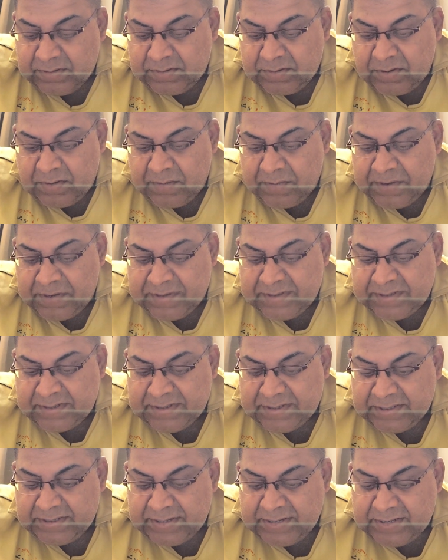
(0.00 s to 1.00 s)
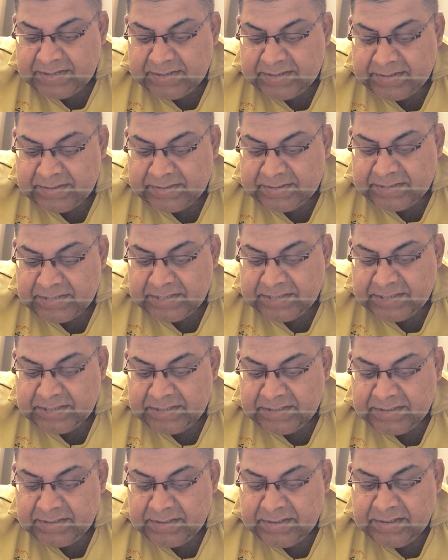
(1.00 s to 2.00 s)
complete surgical
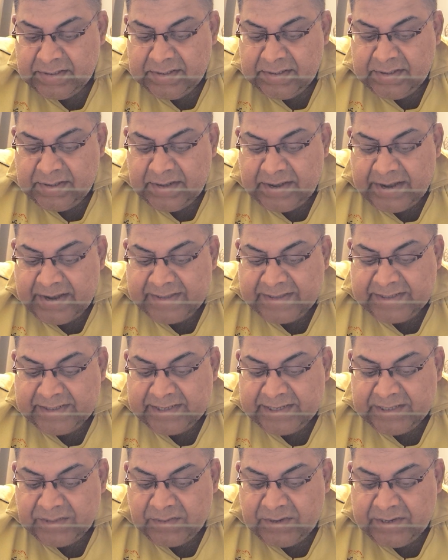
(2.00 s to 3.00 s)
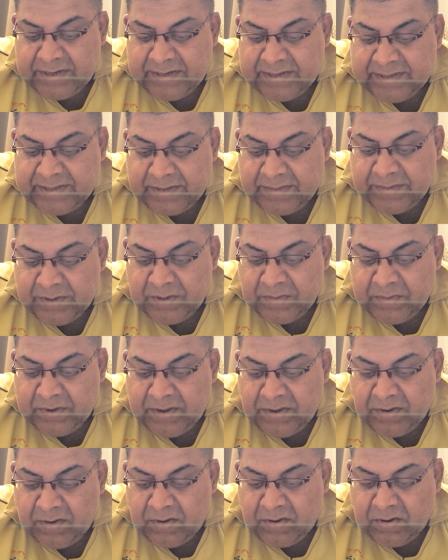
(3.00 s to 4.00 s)
staging as stage 1
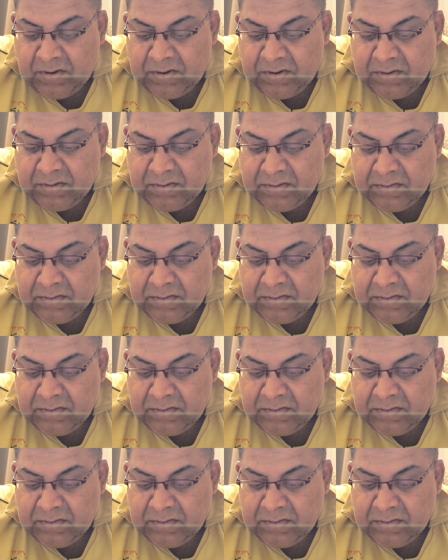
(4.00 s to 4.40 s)
dysseminoma, or